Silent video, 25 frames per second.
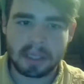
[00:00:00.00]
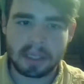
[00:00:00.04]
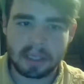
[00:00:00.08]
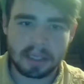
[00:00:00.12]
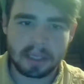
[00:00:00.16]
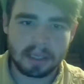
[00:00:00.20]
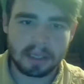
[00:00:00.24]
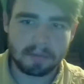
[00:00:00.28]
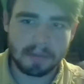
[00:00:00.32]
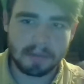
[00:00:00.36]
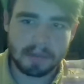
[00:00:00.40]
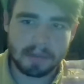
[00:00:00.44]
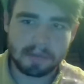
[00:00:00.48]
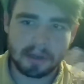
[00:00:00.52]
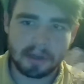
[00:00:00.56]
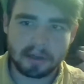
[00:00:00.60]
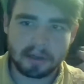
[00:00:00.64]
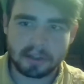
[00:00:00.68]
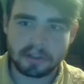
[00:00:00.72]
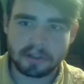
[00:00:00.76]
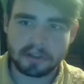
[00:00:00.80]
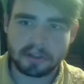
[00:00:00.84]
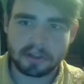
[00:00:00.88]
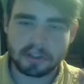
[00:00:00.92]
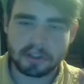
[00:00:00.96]
And maybe I'll
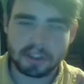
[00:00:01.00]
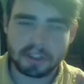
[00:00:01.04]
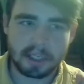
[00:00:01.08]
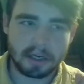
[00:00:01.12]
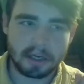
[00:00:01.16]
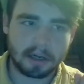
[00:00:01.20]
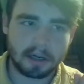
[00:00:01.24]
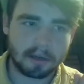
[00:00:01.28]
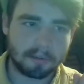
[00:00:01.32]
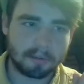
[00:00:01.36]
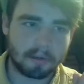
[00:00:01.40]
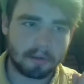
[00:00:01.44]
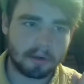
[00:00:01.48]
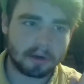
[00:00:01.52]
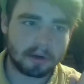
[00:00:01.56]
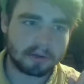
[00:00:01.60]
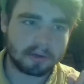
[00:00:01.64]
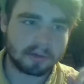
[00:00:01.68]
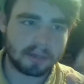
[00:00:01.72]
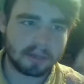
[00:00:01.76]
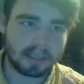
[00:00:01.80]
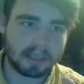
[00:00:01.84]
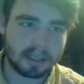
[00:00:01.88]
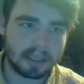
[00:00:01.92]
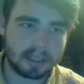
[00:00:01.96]
just start sharing them more,
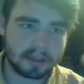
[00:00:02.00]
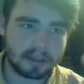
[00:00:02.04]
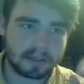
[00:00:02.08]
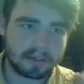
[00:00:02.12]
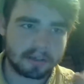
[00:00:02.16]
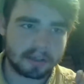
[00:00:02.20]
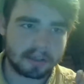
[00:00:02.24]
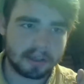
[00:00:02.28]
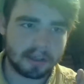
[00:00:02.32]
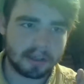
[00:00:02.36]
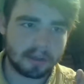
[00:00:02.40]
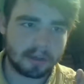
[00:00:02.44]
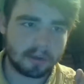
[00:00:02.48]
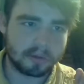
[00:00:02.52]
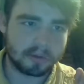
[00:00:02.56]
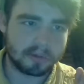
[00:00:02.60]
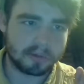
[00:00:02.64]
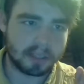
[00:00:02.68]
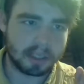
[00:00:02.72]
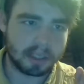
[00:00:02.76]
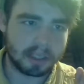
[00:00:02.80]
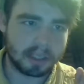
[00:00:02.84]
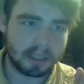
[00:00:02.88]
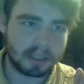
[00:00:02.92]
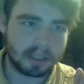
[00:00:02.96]
seeing how this goes.
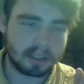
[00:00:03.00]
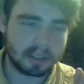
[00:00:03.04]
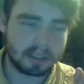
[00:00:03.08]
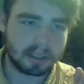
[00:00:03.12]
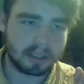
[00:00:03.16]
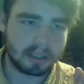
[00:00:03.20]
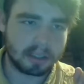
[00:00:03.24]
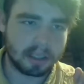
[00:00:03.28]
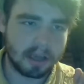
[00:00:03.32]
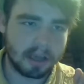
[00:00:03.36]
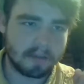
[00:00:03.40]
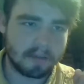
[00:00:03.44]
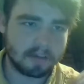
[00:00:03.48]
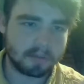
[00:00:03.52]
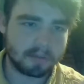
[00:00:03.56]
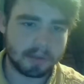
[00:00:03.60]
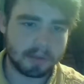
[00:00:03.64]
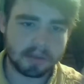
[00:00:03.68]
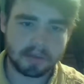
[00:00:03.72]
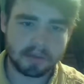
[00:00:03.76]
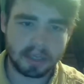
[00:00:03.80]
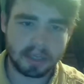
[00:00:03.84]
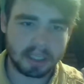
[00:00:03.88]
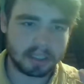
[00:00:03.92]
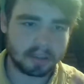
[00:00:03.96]
I've just been
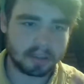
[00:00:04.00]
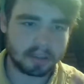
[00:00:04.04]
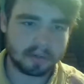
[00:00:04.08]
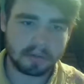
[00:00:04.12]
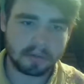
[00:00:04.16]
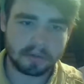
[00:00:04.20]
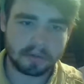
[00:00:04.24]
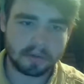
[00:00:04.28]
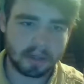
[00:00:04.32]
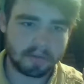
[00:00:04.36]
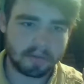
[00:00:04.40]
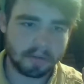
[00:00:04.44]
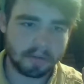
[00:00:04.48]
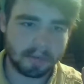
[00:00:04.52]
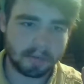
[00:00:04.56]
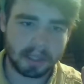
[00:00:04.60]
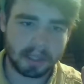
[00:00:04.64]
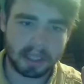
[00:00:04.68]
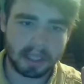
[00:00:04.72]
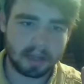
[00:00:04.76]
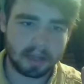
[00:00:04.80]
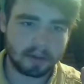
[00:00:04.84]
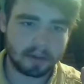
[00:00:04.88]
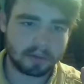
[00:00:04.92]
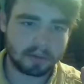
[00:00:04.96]
trying to do stuff.
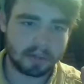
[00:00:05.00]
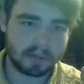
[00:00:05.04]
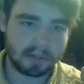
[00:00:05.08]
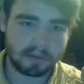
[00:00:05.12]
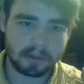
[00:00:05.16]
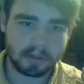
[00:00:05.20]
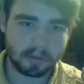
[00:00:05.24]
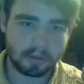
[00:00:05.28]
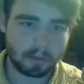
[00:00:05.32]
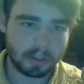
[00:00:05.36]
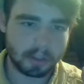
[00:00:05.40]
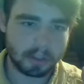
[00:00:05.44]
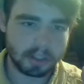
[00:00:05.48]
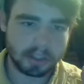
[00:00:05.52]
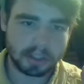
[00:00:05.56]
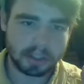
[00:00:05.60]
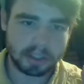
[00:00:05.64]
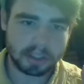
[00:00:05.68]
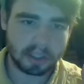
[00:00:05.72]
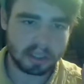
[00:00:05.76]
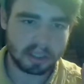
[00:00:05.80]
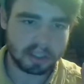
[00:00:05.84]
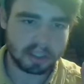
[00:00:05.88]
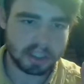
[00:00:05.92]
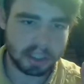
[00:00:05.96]
I also have a Twitch
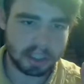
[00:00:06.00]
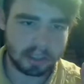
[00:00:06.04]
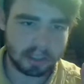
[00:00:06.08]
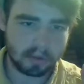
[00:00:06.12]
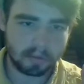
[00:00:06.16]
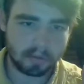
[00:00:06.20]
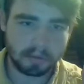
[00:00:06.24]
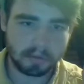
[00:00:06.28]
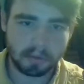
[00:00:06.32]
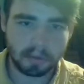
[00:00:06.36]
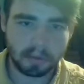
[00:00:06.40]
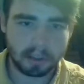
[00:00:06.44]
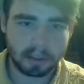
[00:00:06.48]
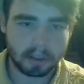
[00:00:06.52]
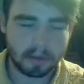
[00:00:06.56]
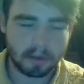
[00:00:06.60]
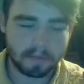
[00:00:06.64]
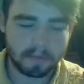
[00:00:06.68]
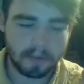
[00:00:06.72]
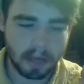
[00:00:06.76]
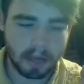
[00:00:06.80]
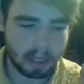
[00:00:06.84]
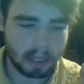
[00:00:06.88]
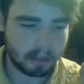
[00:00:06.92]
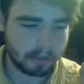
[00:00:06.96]
channel if you want to go
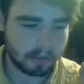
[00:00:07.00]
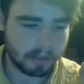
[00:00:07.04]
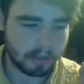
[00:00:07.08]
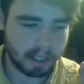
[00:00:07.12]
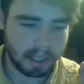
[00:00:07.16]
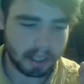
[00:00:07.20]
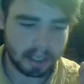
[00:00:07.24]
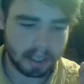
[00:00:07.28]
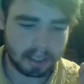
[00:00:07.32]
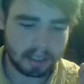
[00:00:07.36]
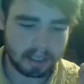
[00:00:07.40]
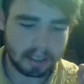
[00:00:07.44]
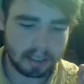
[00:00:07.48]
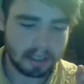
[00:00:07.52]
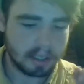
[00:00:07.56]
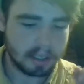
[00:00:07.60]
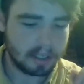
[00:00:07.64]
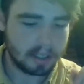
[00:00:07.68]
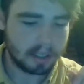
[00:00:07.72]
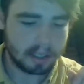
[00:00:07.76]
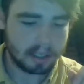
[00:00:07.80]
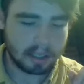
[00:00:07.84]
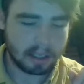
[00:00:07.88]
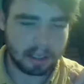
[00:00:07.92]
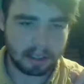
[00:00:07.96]
follow that.
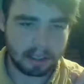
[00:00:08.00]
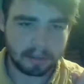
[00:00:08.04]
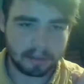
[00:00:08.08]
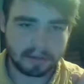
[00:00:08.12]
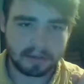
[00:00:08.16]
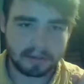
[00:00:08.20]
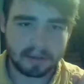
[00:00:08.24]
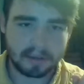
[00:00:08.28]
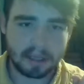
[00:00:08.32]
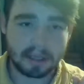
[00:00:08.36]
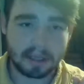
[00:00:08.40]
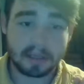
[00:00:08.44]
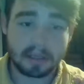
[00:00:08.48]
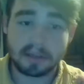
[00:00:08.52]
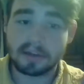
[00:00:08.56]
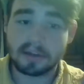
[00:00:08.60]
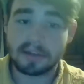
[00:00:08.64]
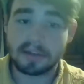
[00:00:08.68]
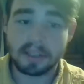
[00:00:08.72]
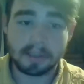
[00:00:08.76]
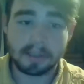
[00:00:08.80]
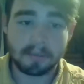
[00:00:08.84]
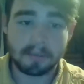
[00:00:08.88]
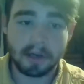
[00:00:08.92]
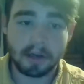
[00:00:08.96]
It's
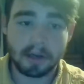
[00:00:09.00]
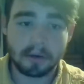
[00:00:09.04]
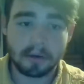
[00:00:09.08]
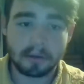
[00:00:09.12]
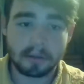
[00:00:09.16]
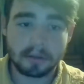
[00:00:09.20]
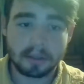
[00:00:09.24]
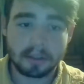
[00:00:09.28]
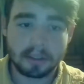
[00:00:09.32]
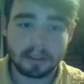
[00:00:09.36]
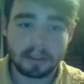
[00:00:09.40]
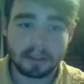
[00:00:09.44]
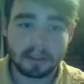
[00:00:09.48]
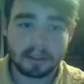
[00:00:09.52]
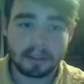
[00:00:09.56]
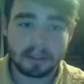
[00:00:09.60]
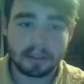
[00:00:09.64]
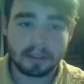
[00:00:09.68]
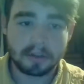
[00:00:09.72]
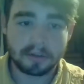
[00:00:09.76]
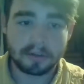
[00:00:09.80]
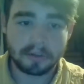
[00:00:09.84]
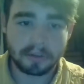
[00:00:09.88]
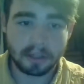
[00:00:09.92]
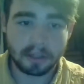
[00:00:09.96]
T-Bone
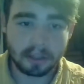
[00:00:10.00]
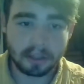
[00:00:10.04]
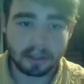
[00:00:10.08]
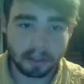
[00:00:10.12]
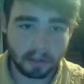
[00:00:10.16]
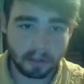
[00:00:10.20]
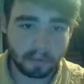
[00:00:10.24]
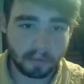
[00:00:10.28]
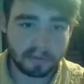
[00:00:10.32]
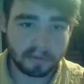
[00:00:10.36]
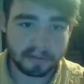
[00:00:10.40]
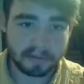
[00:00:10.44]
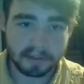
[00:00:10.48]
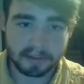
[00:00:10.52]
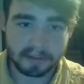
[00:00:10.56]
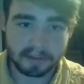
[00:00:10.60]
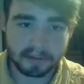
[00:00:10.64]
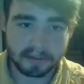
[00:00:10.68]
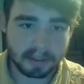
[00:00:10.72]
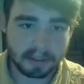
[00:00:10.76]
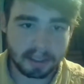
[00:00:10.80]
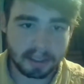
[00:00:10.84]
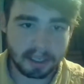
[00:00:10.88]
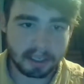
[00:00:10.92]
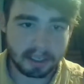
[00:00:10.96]
Stallone
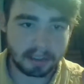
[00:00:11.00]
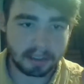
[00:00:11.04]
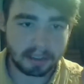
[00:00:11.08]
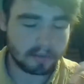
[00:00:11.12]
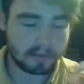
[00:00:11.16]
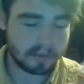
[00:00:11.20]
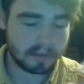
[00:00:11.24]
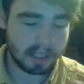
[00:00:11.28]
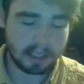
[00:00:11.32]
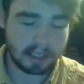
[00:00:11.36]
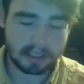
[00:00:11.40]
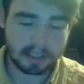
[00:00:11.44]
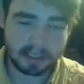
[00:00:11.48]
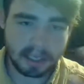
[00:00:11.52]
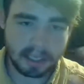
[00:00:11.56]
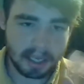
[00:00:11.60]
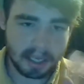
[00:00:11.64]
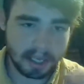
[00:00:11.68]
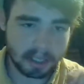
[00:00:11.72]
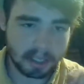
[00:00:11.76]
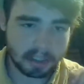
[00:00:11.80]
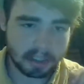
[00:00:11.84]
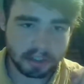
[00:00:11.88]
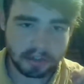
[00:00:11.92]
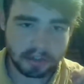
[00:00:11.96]
69. There's not a
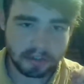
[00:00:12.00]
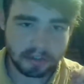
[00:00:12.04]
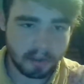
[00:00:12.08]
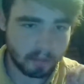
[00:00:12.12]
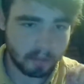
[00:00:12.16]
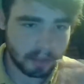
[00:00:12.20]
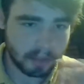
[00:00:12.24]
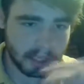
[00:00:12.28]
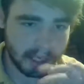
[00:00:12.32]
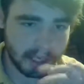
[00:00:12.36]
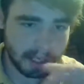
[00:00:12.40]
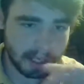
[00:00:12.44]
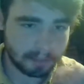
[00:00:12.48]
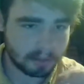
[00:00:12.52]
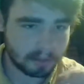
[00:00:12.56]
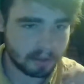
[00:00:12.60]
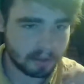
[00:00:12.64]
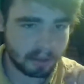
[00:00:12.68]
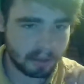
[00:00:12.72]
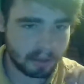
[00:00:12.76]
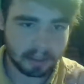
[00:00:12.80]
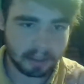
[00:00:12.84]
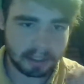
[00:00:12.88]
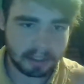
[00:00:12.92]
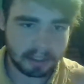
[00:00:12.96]
dash, there's no caps,
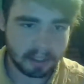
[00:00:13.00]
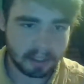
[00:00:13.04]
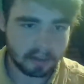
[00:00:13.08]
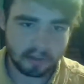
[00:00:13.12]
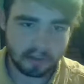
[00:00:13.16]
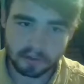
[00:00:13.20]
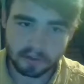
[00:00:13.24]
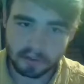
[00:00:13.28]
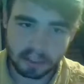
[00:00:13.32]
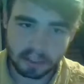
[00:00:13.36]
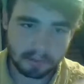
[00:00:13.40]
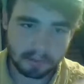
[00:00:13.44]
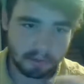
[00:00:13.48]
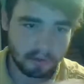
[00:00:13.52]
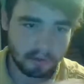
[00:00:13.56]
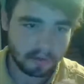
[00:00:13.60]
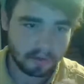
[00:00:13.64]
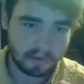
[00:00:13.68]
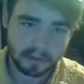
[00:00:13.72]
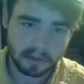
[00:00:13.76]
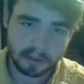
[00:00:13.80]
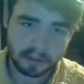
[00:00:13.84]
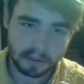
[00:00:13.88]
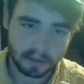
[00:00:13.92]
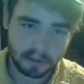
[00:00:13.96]
nothing like that. Just T-Bone
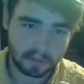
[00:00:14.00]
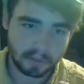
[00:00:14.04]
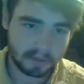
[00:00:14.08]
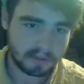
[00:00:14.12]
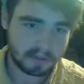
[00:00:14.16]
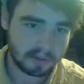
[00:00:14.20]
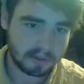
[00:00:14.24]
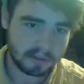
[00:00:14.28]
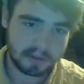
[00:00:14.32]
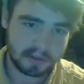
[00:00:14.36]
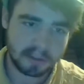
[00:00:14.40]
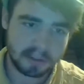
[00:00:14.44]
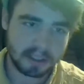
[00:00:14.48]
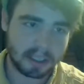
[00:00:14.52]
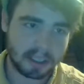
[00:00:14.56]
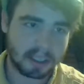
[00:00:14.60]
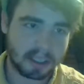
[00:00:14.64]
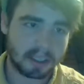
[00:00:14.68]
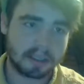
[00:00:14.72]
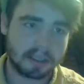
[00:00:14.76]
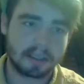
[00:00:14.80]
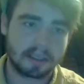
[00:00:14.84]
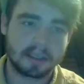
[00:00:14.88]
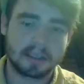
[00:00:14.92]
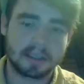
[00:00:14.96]
Stallone
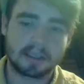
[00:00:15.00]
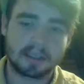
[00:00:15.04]
69.